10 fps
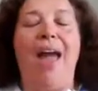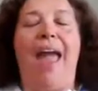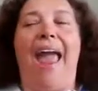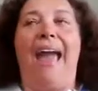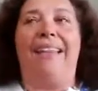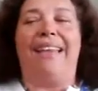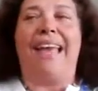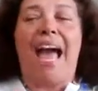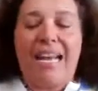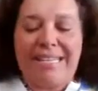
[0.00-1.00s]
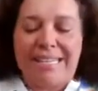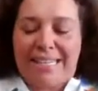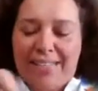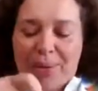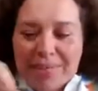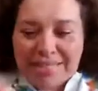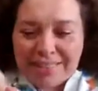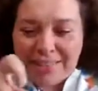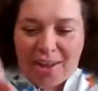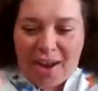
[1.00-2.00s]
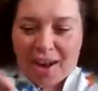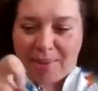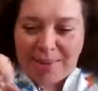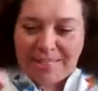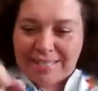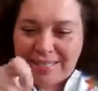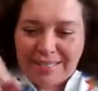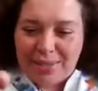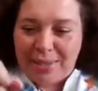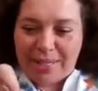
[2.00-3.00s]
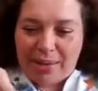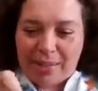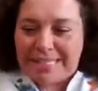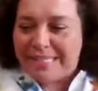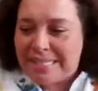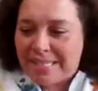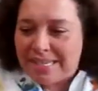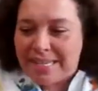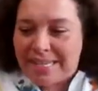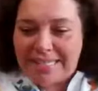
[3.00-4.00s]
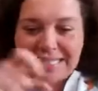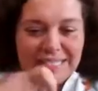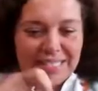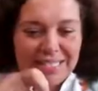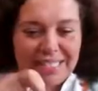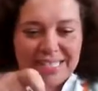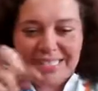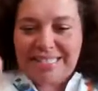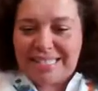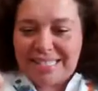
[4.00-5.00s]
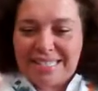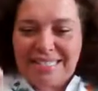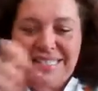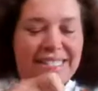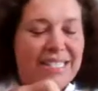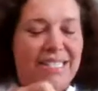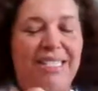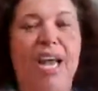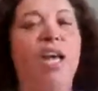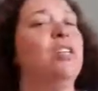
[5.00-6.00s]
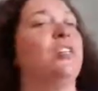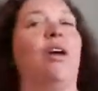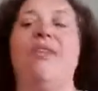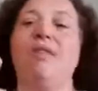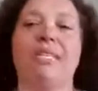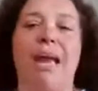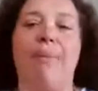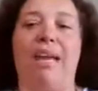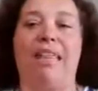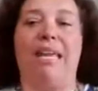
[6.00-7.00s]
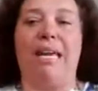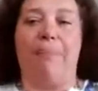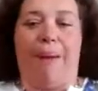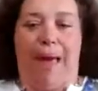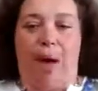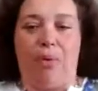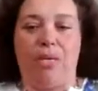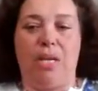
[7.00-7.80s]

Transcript: and the guy is sitting there with his little car, with his little dude, and they're going, decisions, decisions, decisions, decisions. So every time I think about